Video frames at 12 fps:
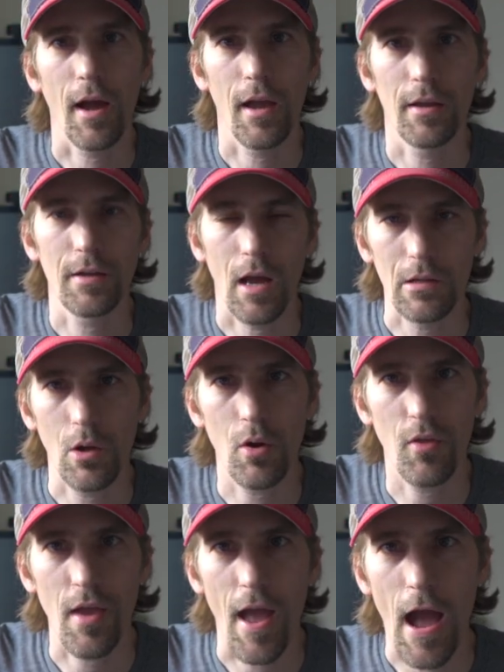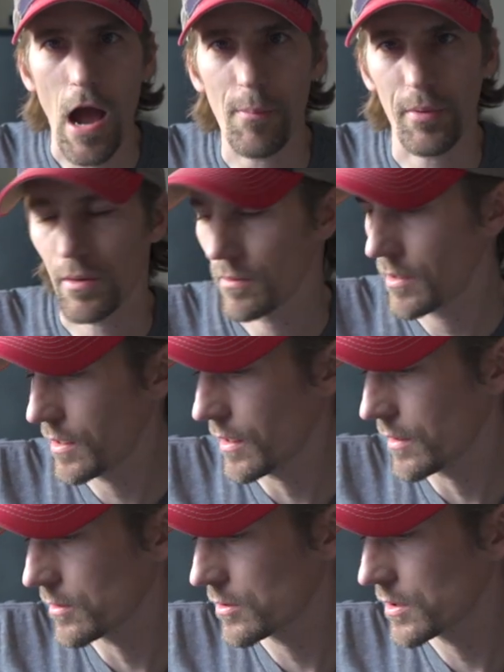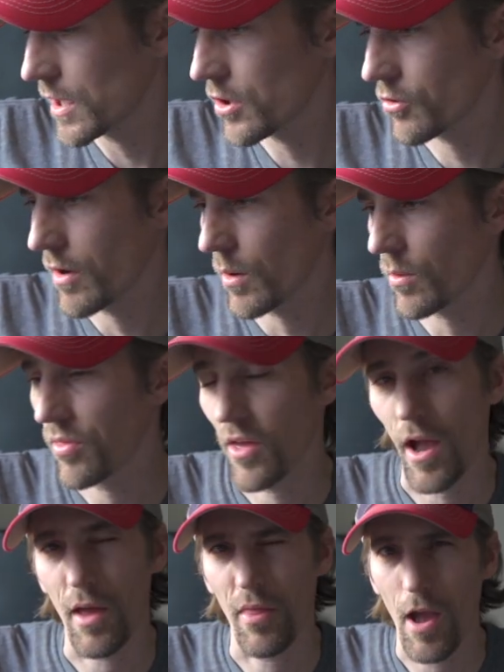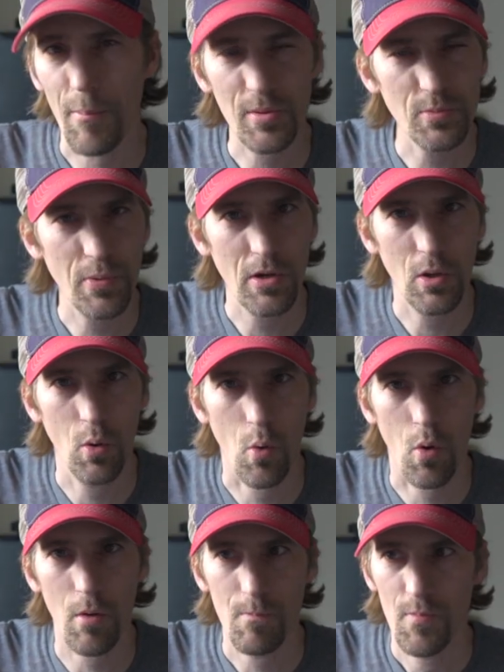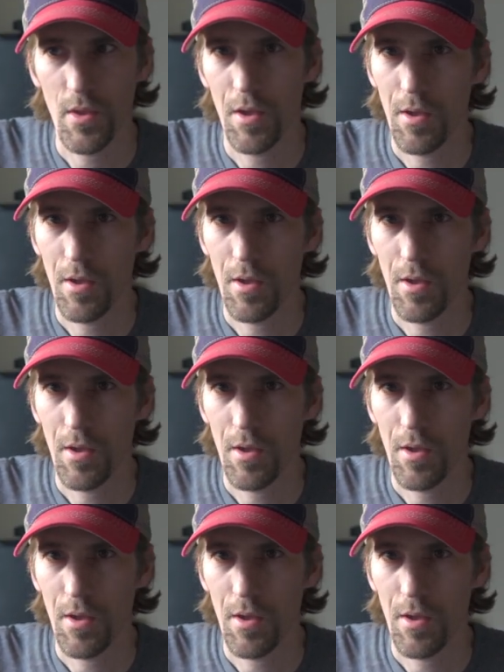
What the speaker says: I downloaded the app and tinkered around with that. And the app is pretty cool,